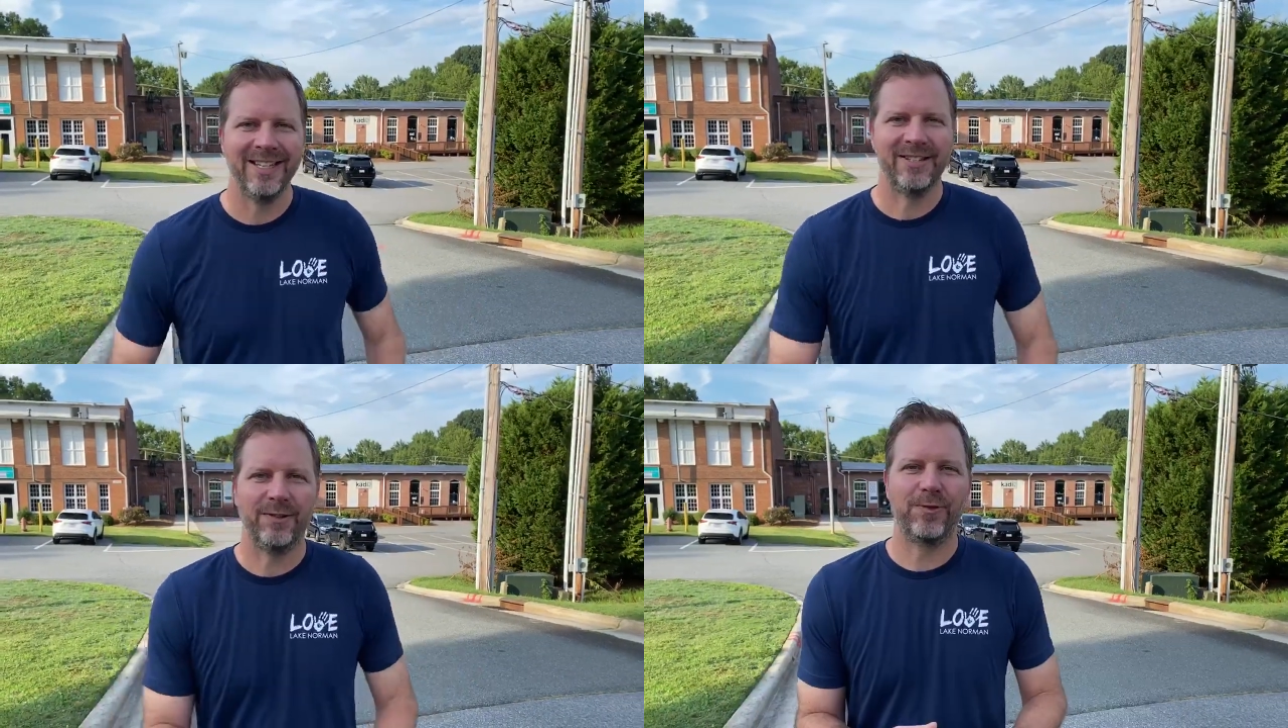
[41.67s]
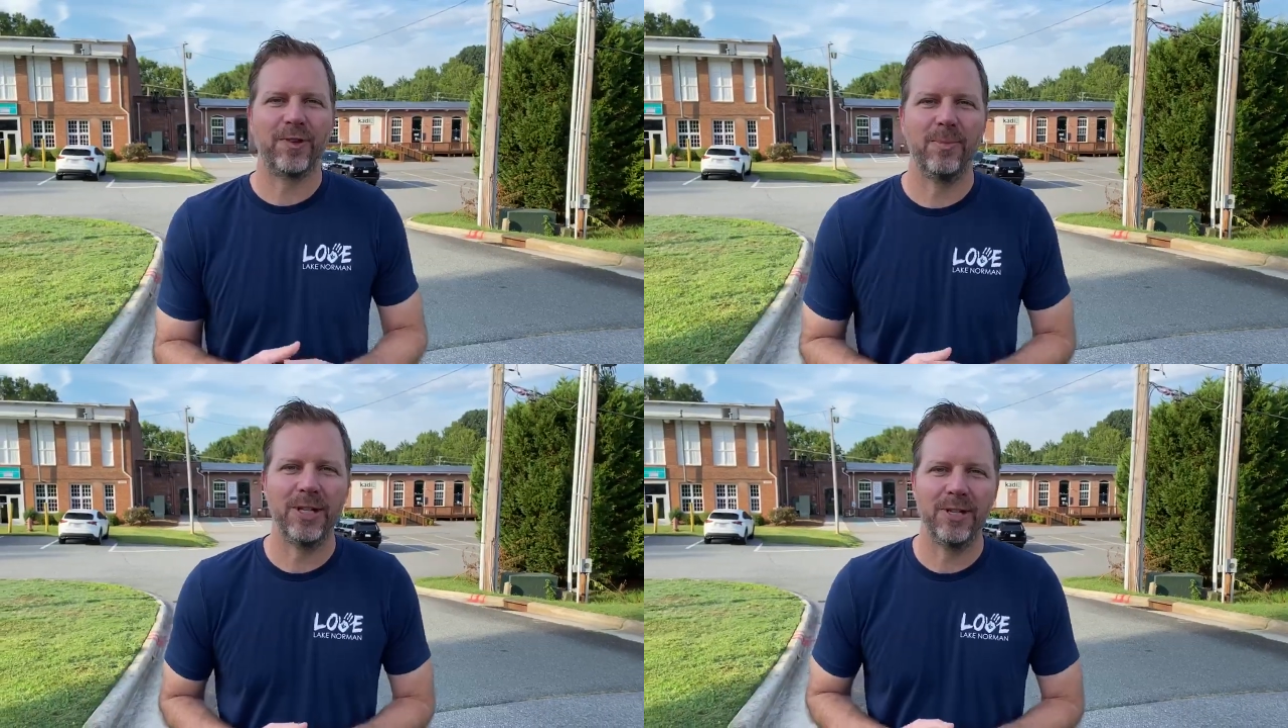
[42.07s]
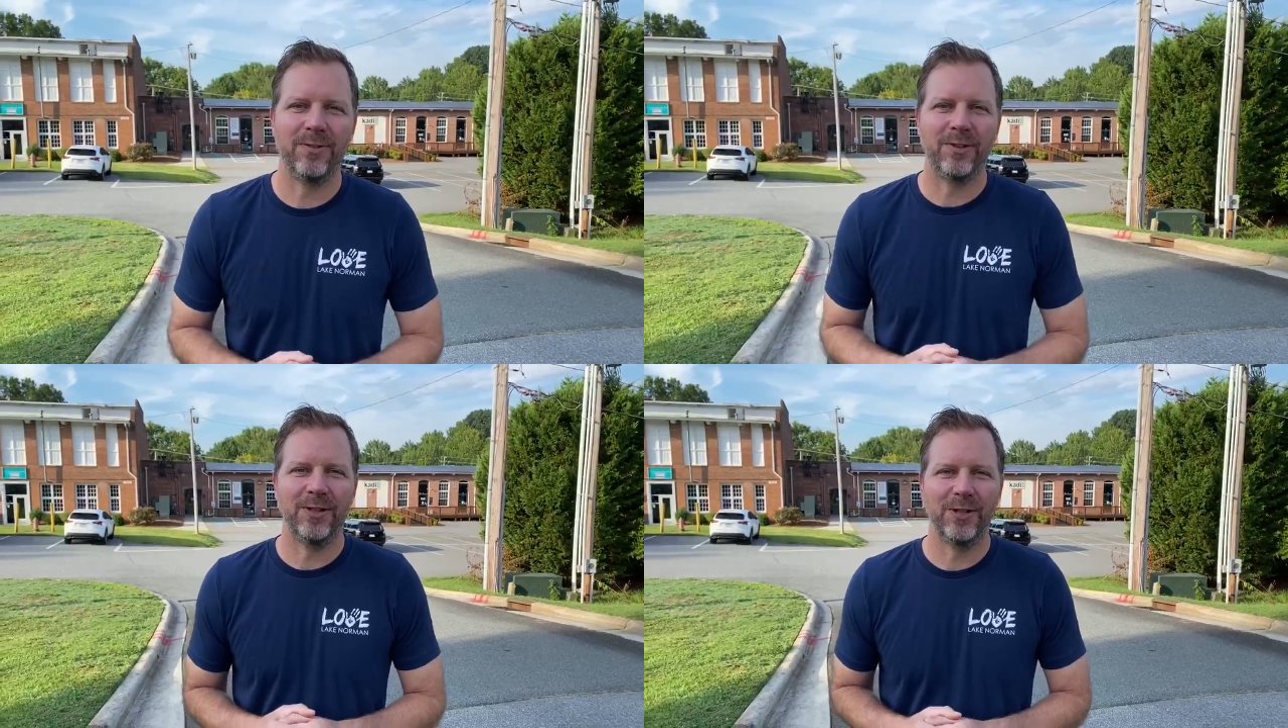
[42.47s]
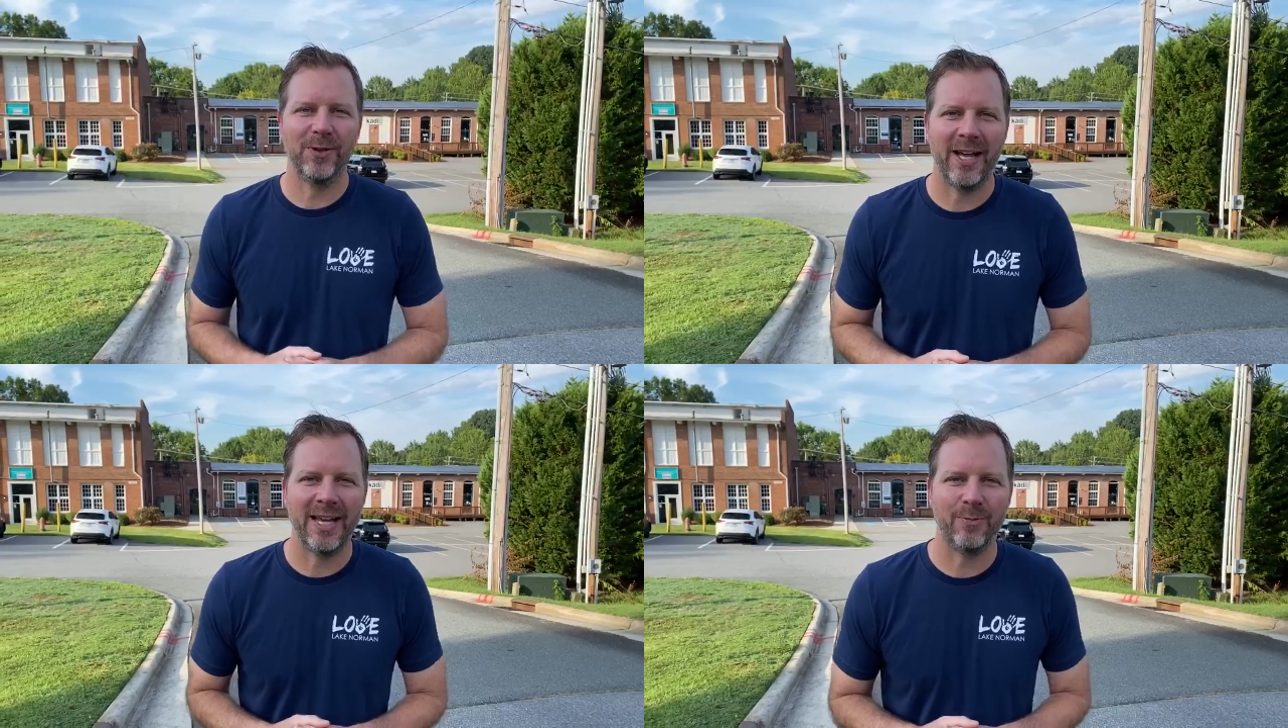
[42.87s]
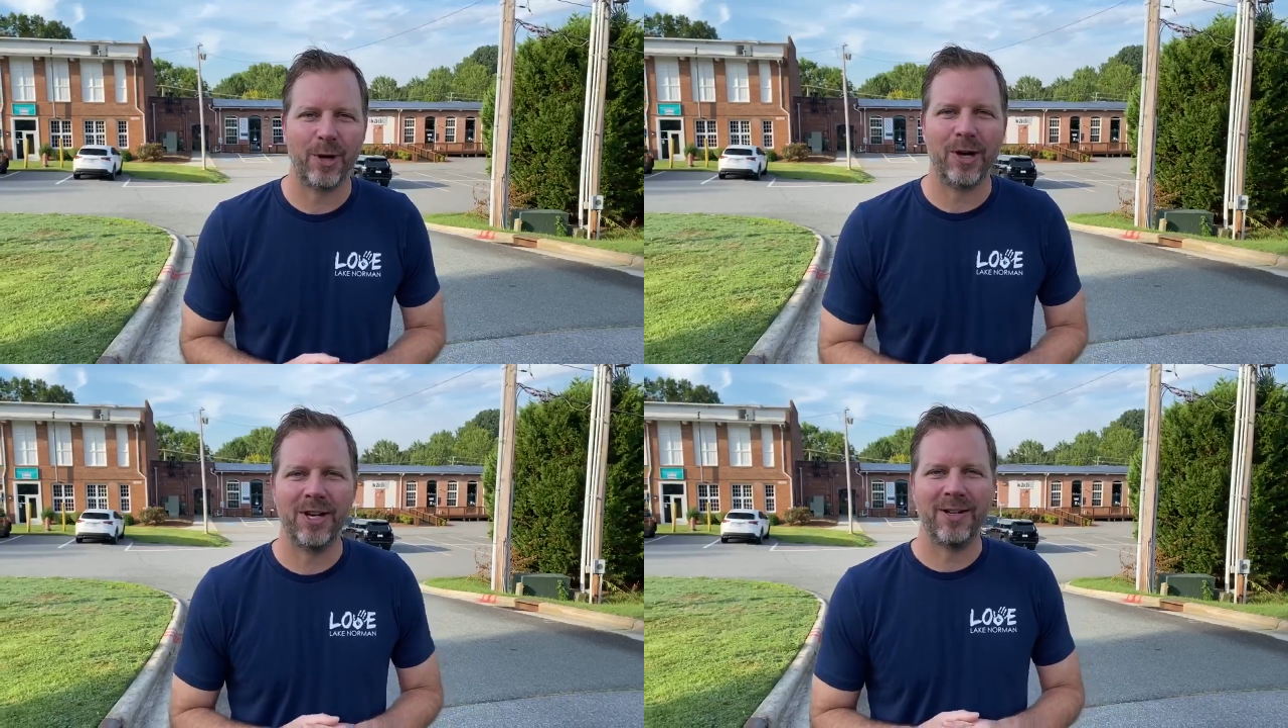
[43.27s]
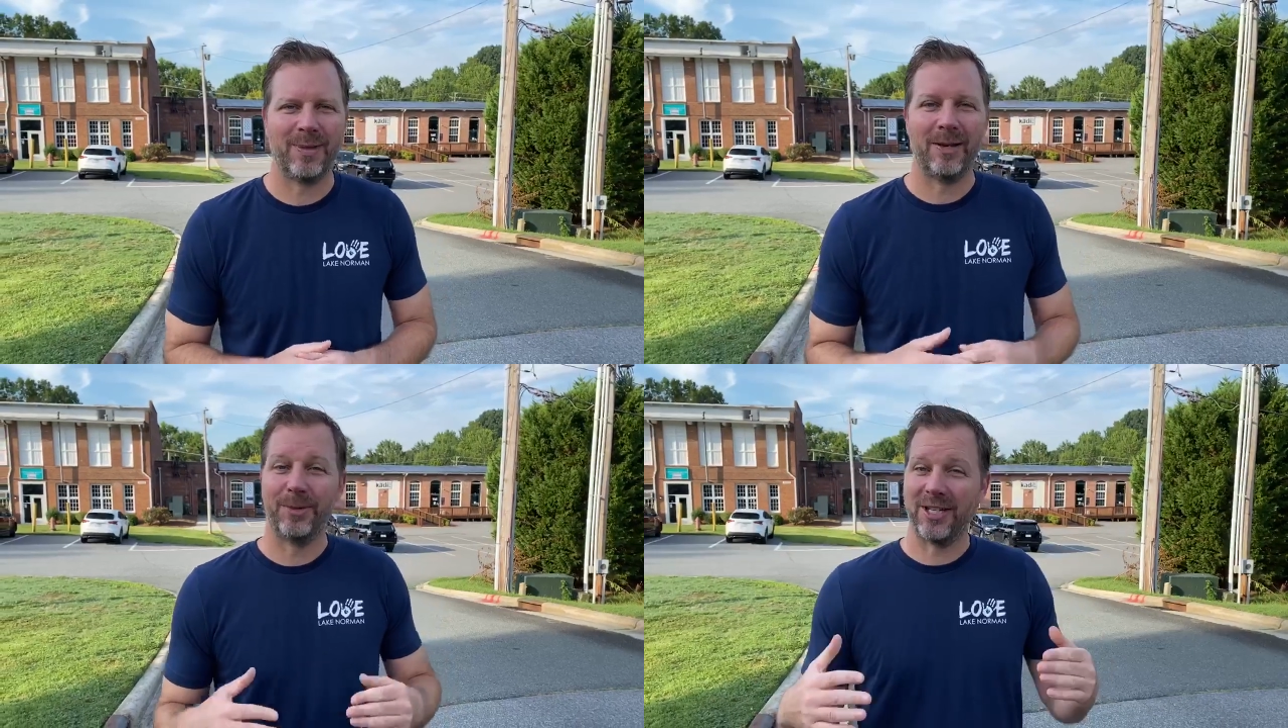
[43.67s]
distributed to you, and we're going to be able